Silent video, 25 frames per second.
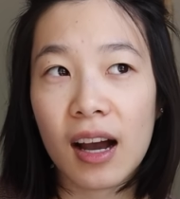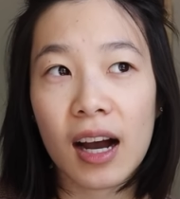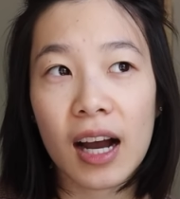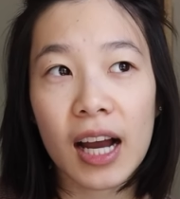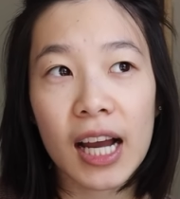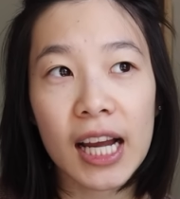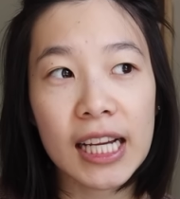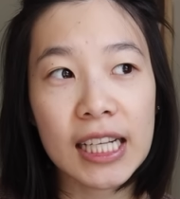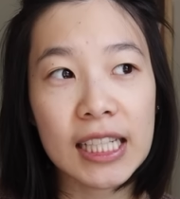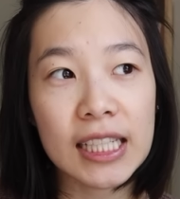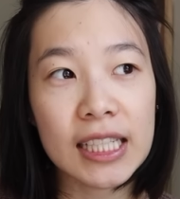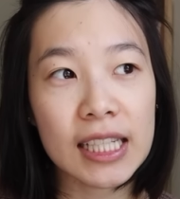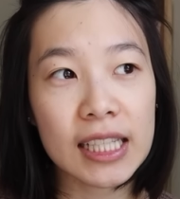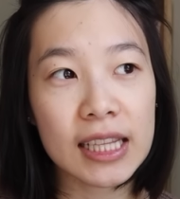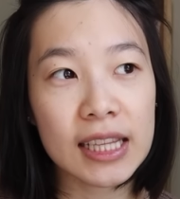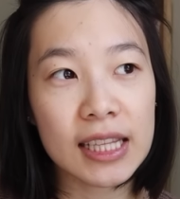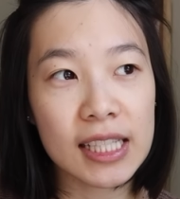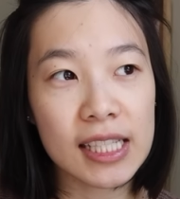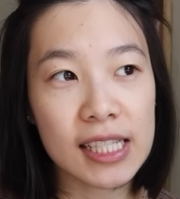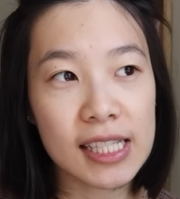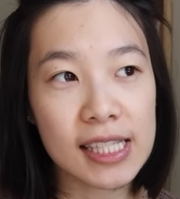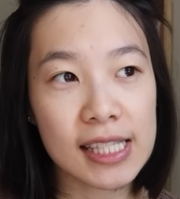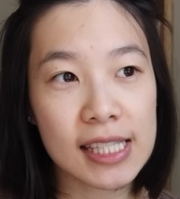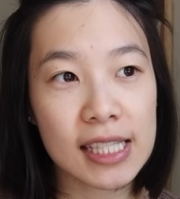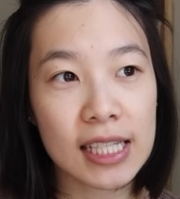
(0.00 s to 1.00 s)
I knit
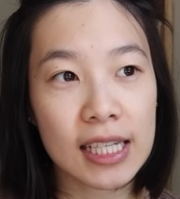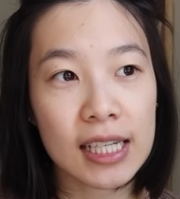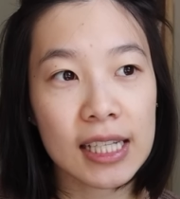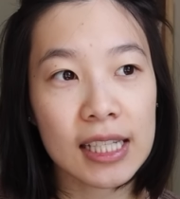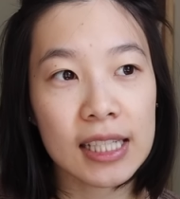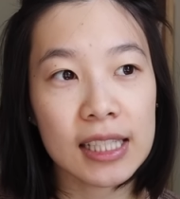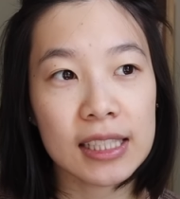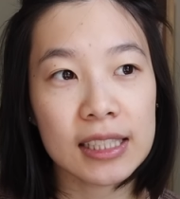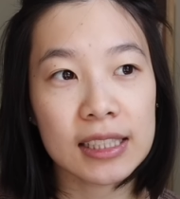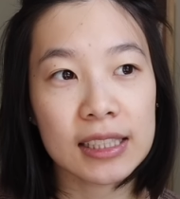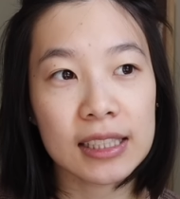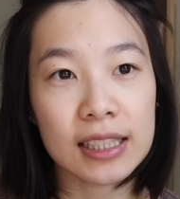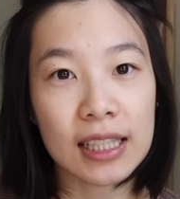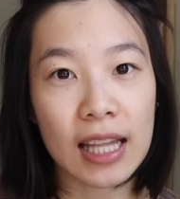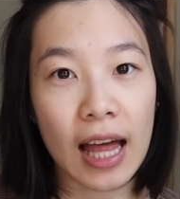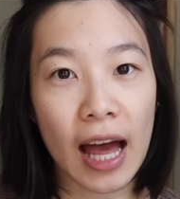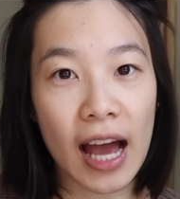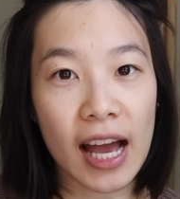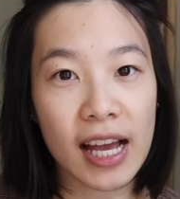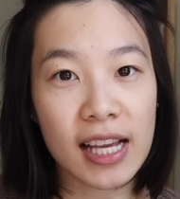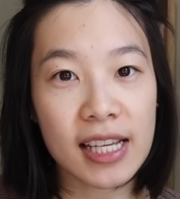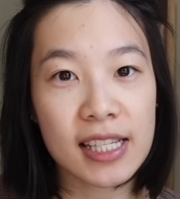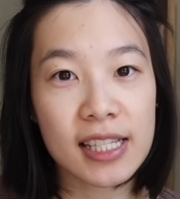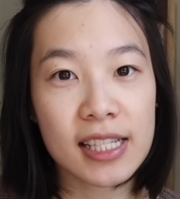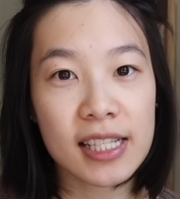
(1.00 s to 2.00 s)
this
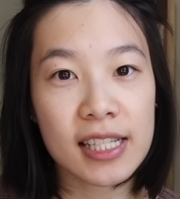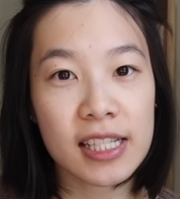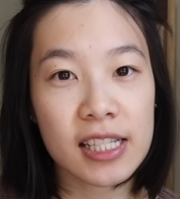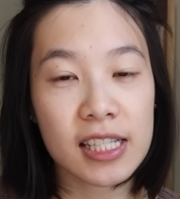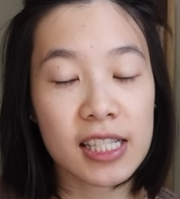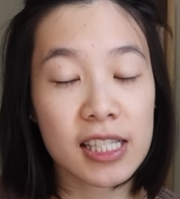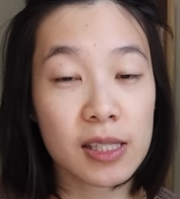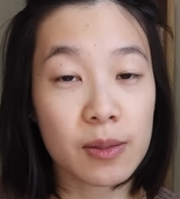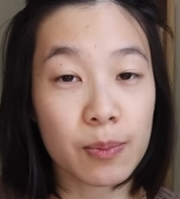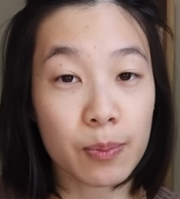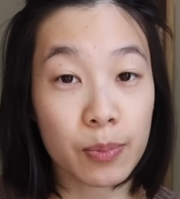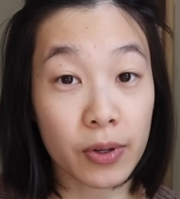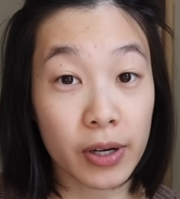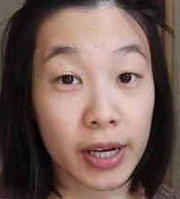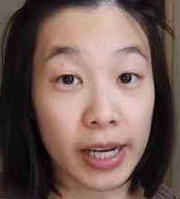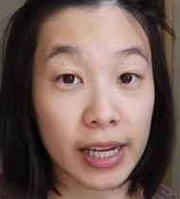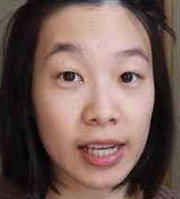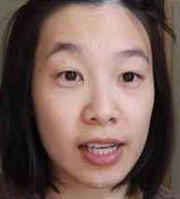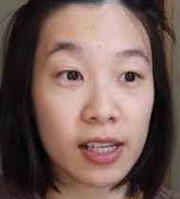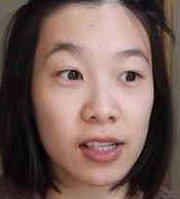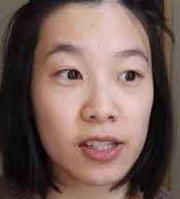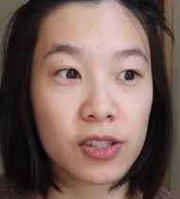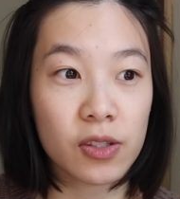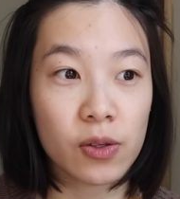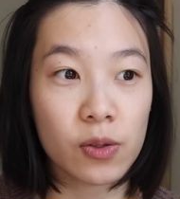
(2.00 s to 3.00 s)
last
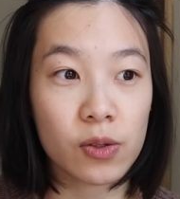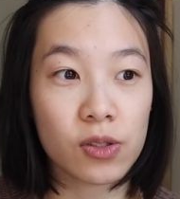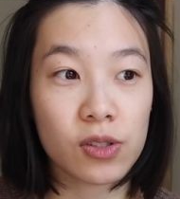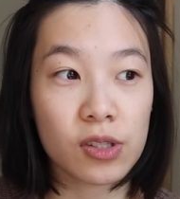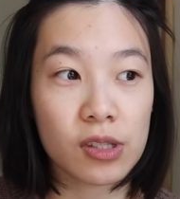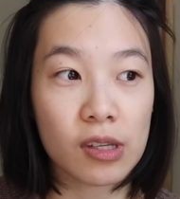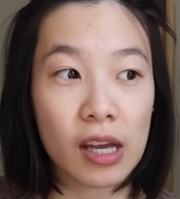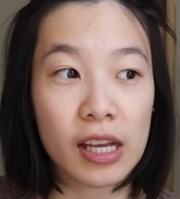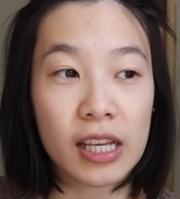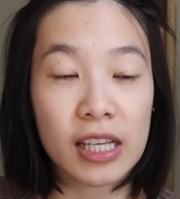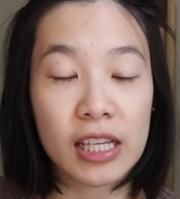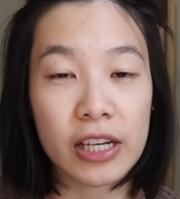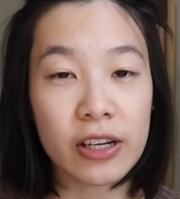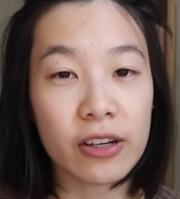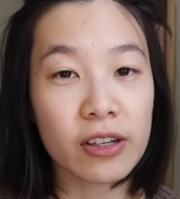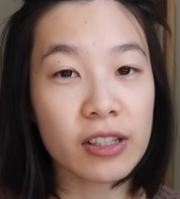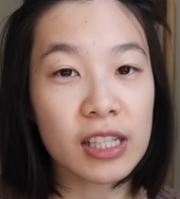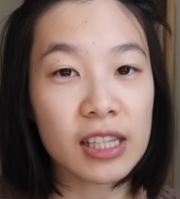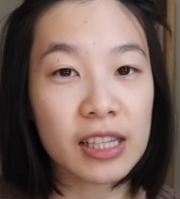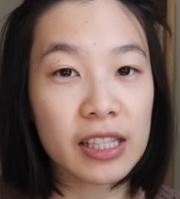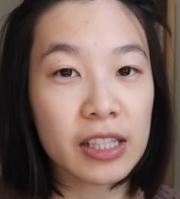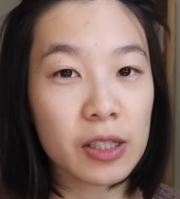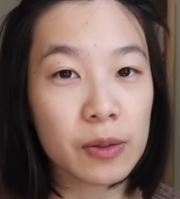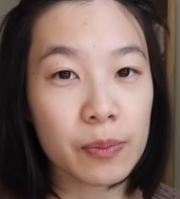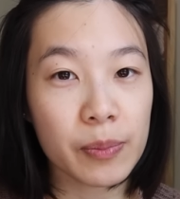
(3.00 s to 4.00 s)
spring, so it's a year and
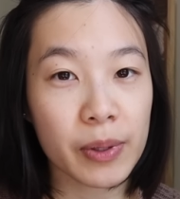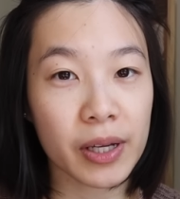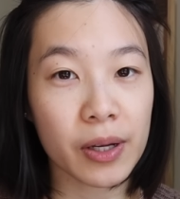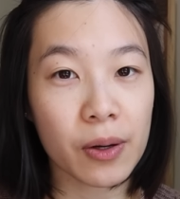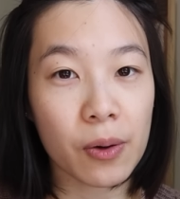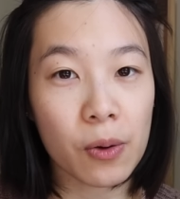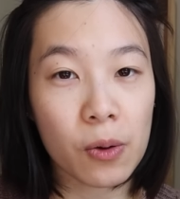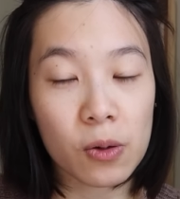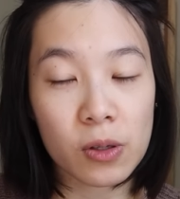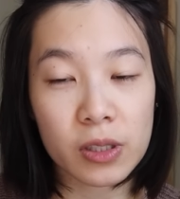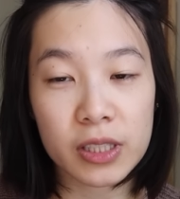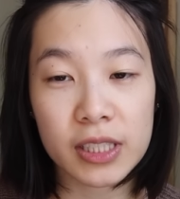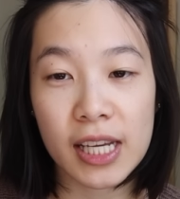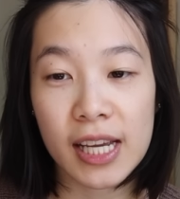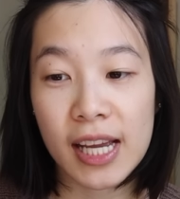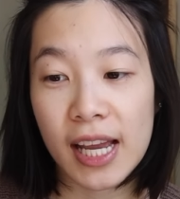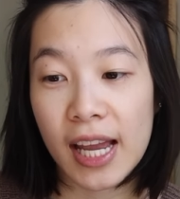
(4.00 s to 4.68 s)
a little bit old,